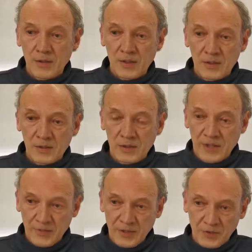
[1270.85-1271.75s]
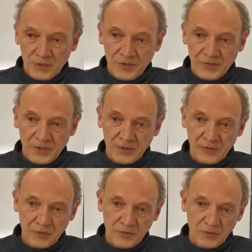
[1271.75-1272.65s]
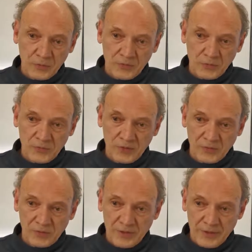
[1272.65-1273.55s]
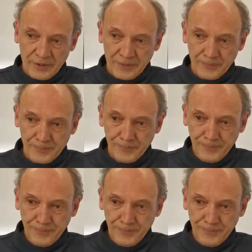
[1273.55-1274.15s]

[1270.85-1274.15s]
and increasing. So this was 2009.